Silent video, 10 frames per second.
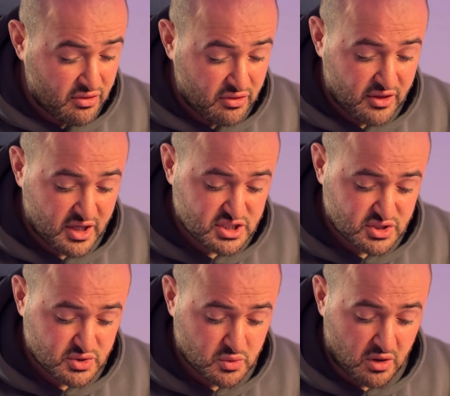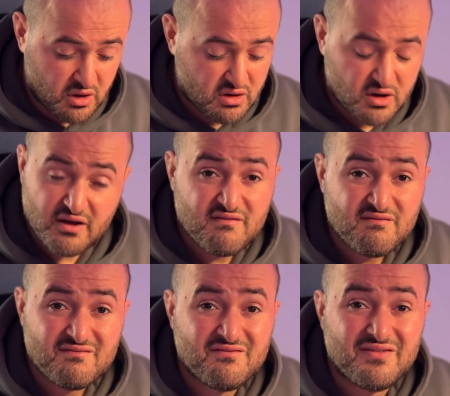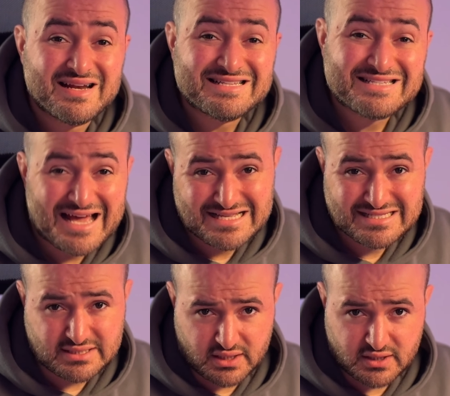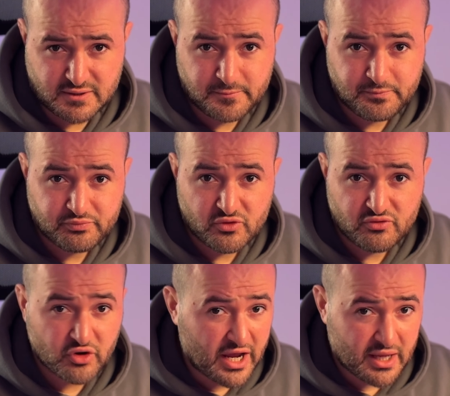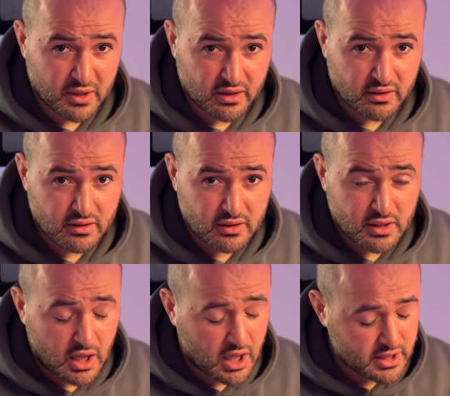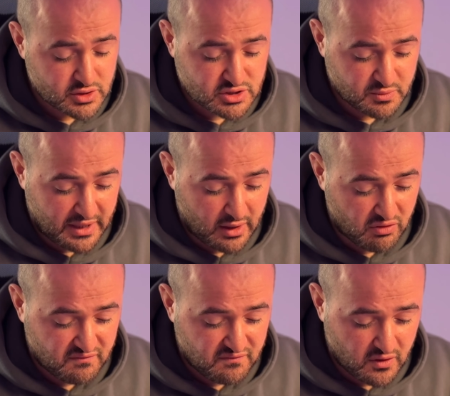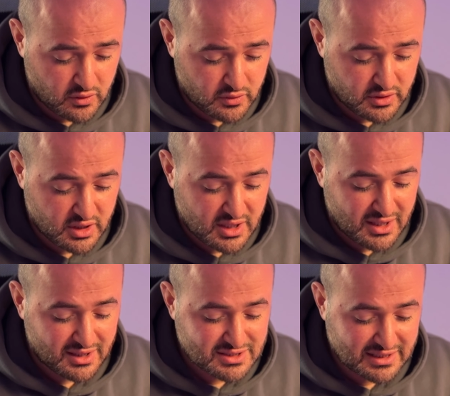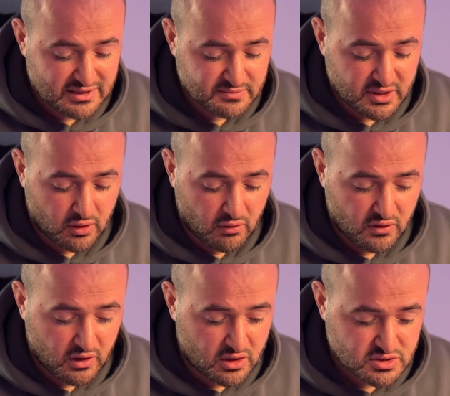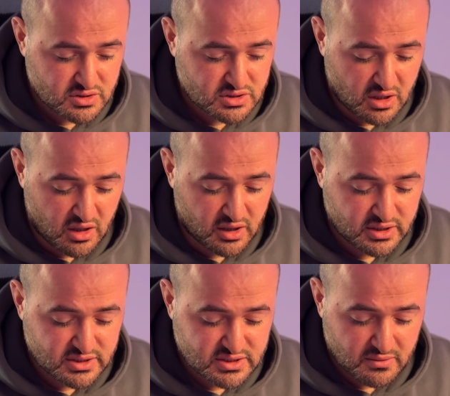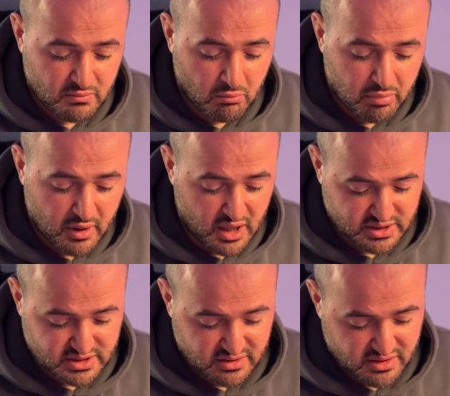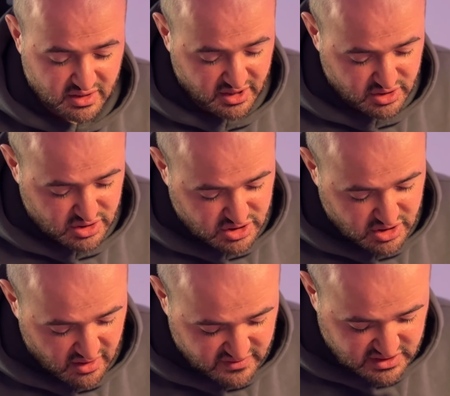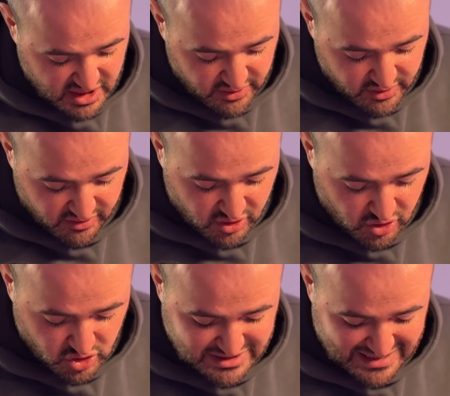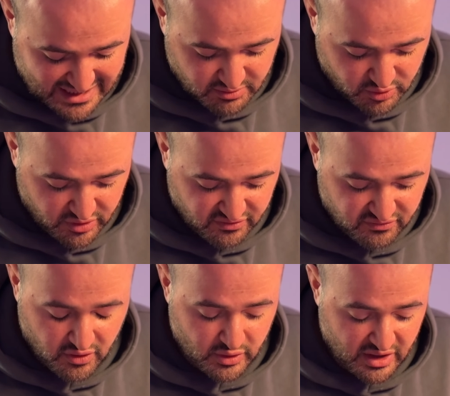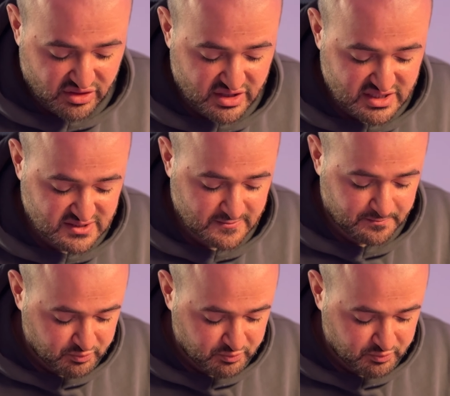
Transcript: These two are fantastic for gaming. I used to play on the phone. It's a little bit on the larger size, but the surface area, the contact between the phone and this